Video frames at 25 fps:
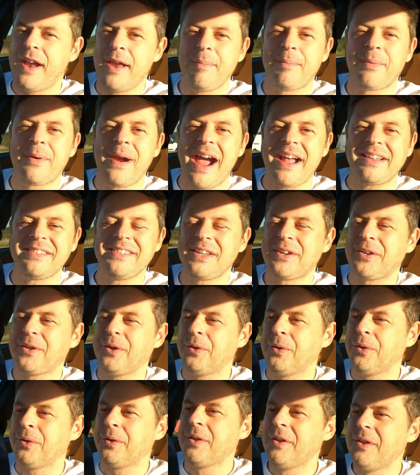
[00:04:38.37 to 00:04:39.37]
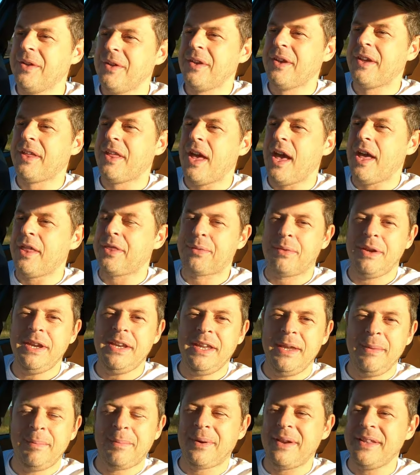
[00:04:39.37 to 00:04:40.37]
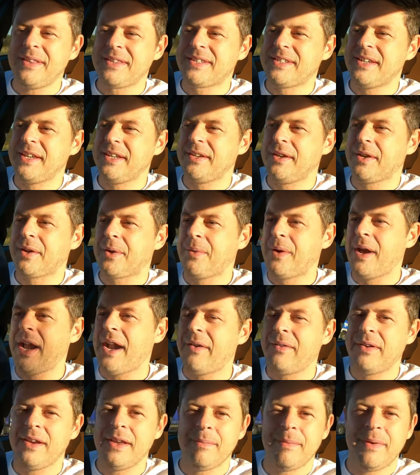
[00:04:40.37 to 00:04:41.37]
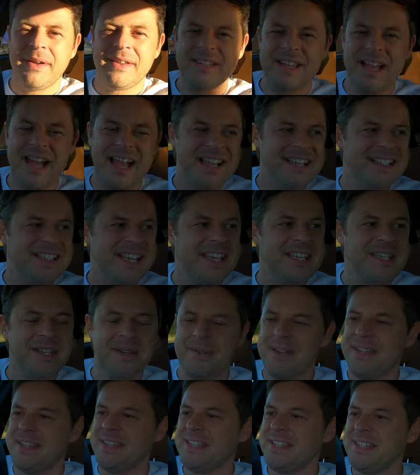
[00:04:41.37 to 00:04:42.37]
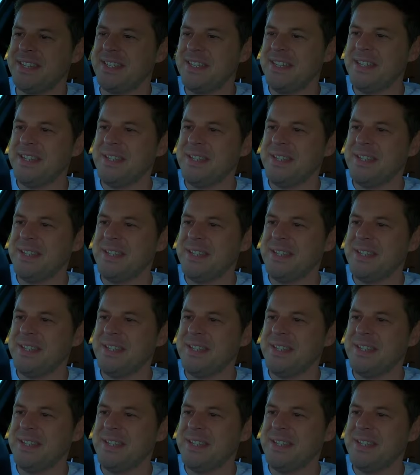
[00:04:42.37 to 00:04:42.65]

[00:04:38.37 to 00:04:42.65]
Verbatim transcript: very practical uh, 3D printed aquarium accessories.